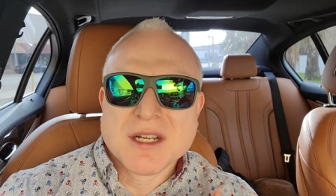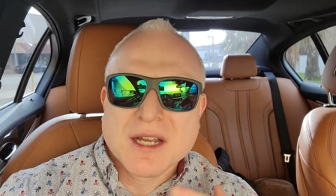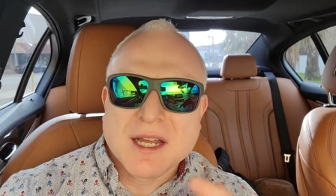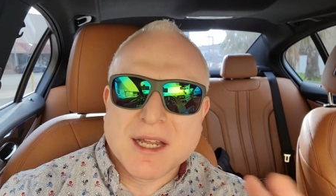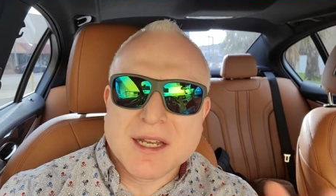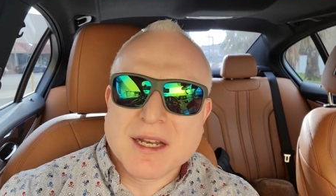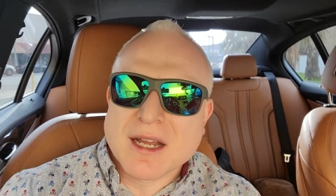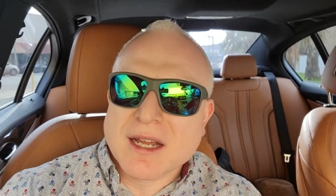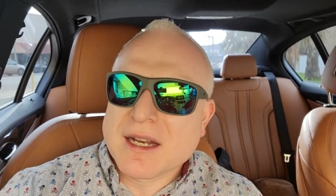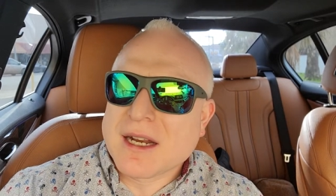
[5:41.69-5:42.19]

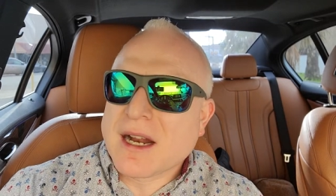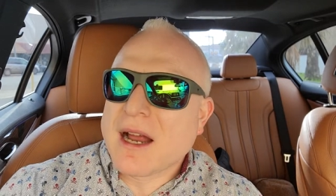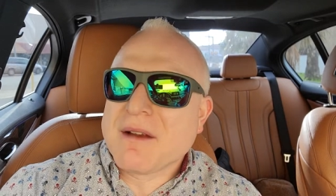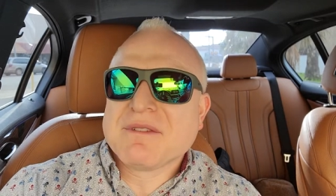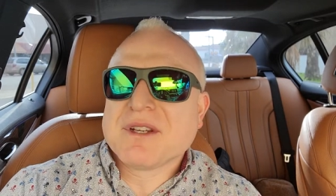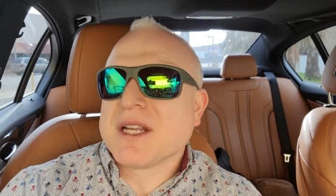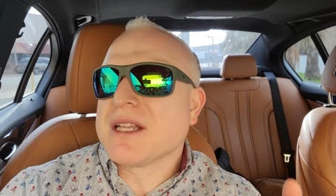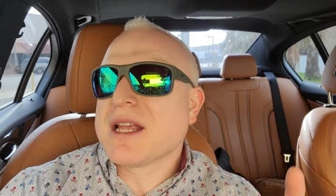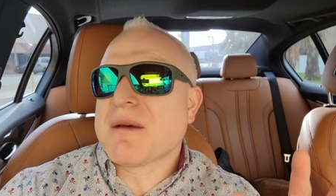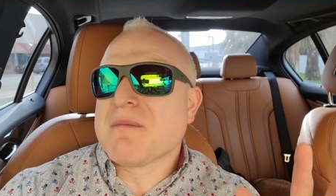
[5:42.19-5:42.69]
And, and I've
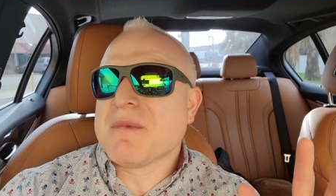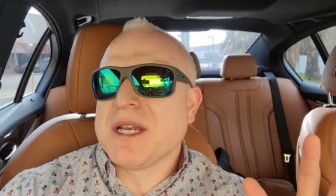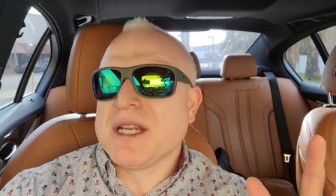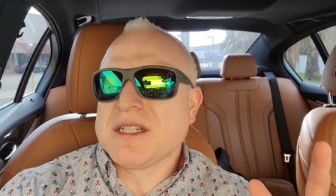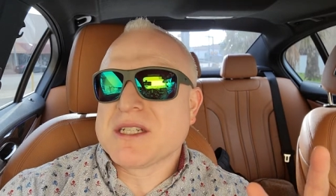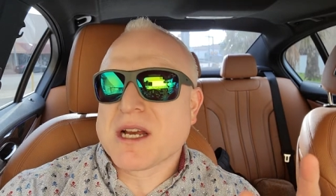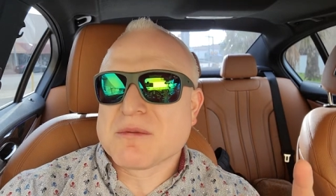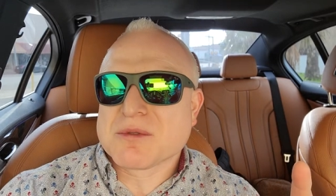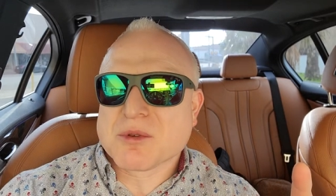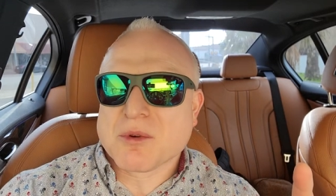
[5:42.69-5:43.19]
done that many
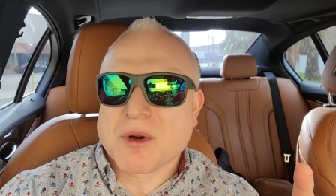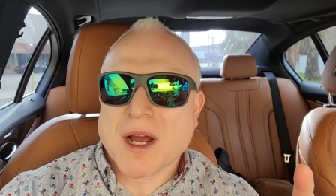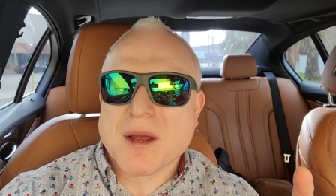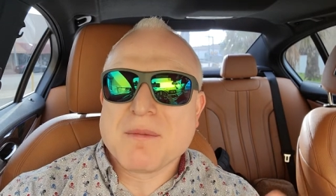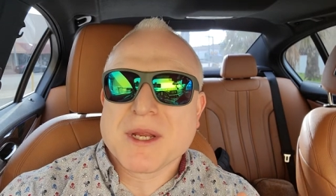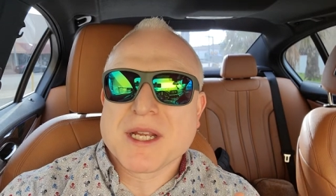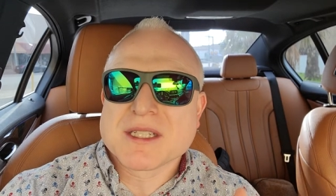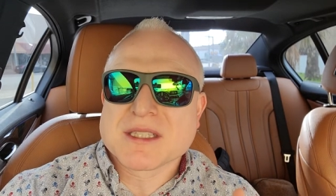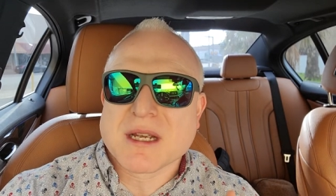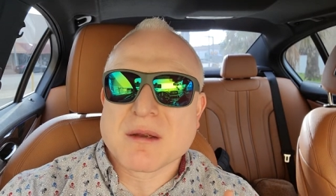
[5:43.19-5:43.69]
times. Why?
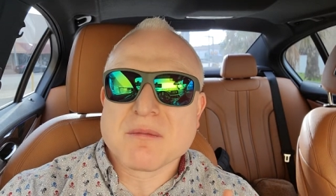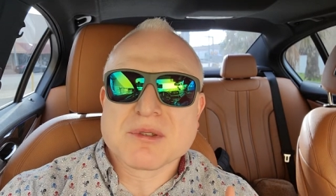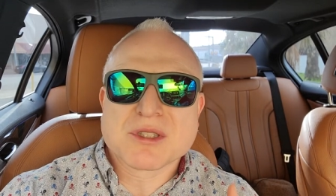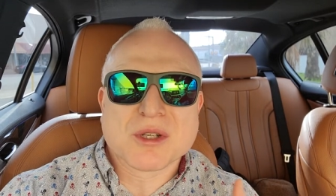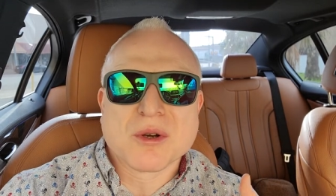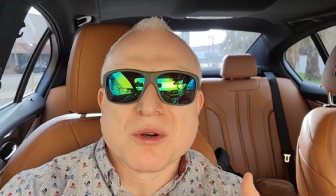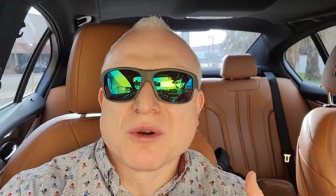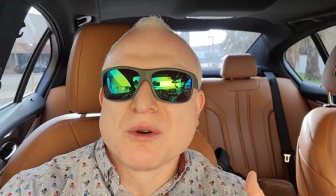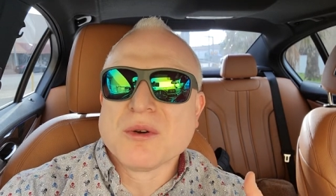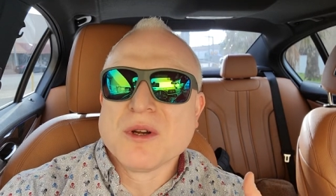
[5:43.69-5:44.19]
Because I'm
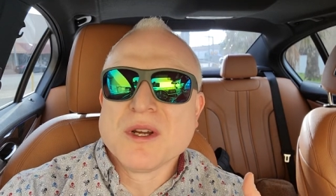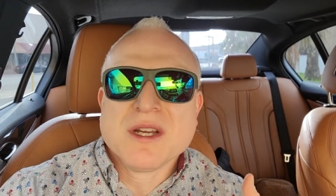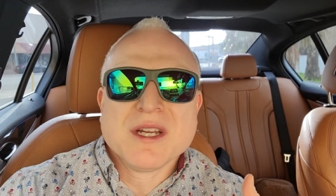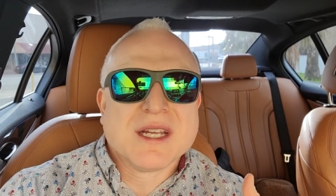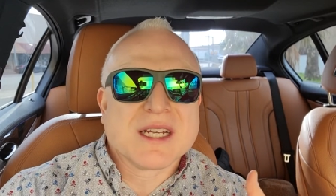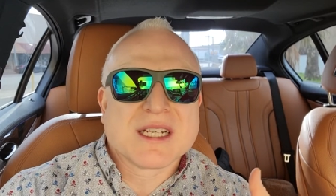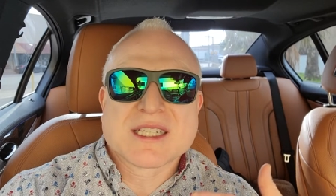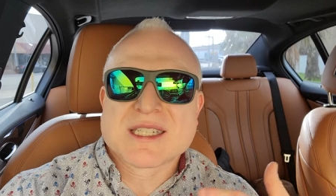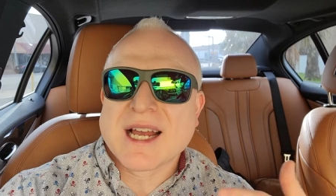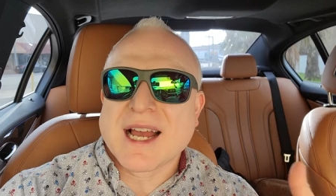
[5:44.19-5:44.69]
so
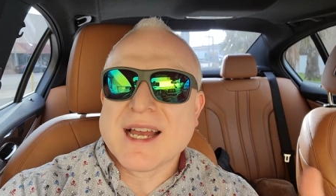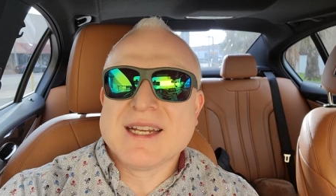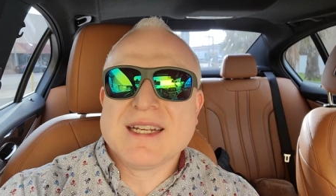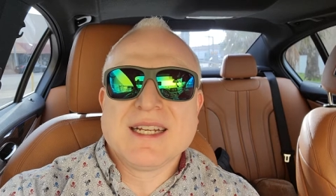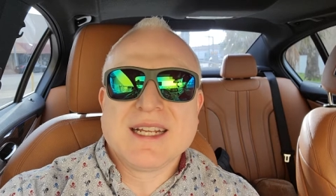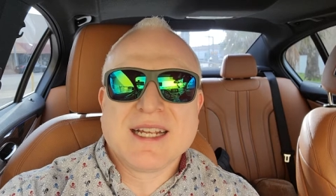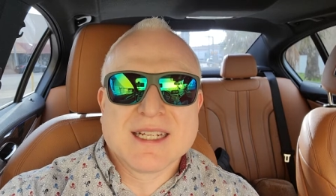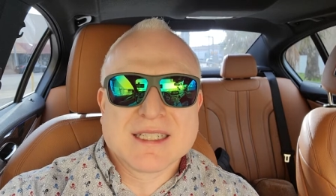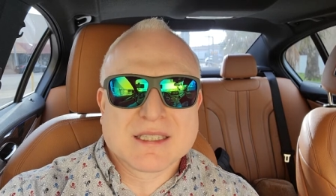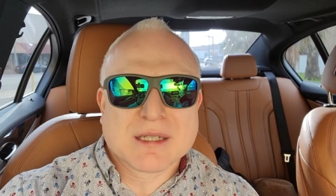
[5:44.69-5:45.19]
excited
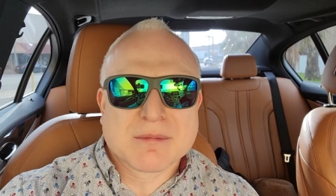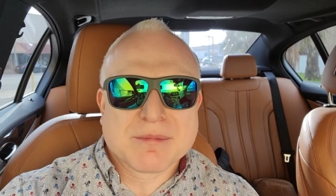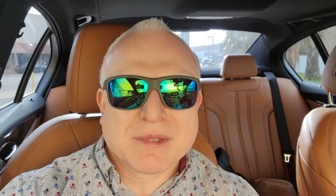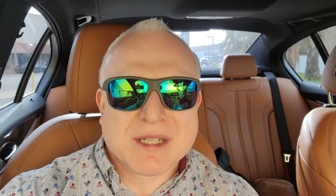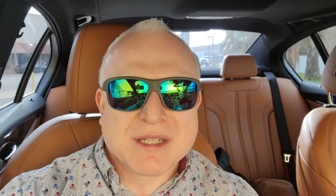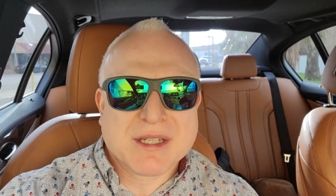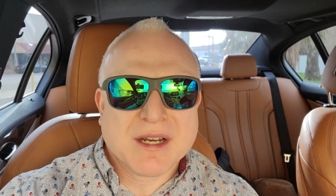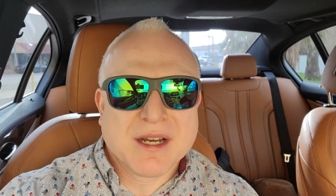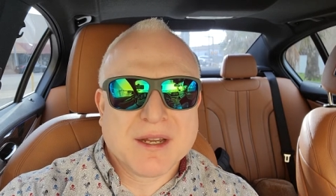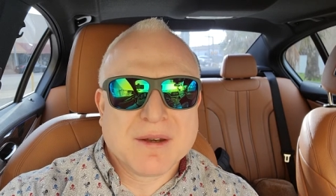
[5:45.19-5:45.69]
to get
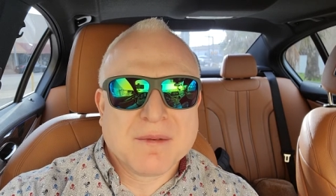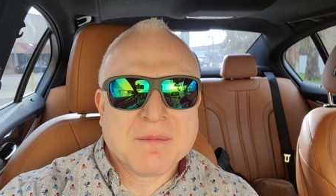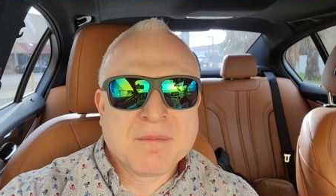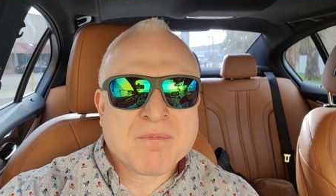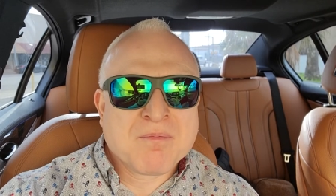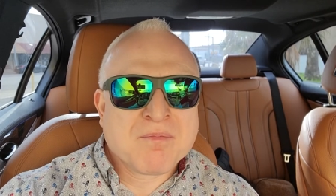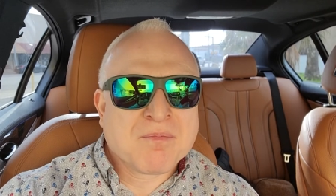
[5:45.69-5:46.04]
something done.